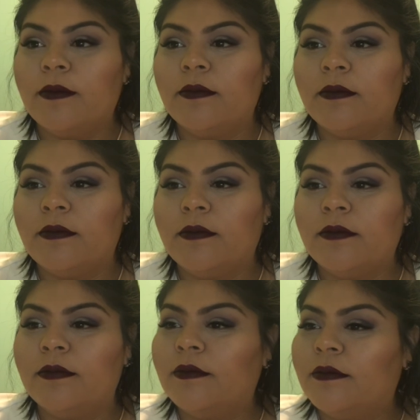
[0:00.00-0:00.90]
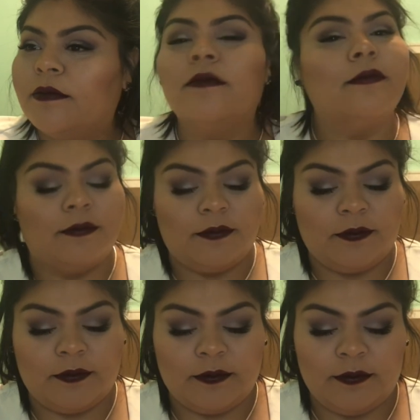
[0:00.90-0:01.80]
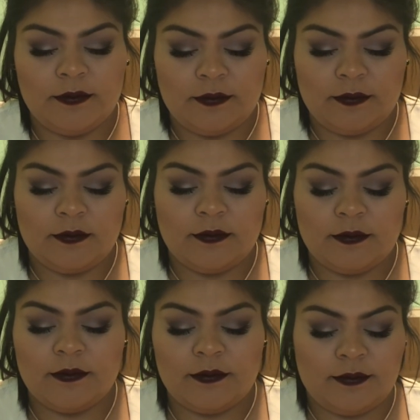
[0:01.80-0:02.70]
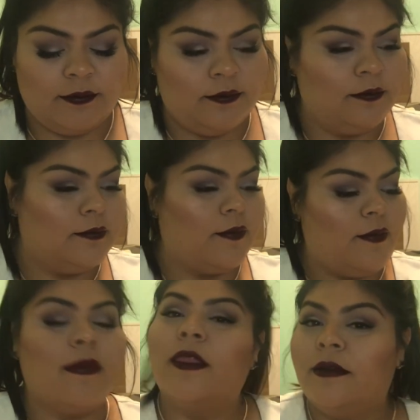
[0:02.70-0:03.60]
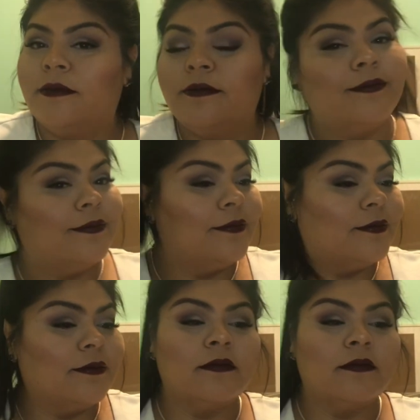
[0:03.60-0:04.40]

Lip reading: Then I'm going to use the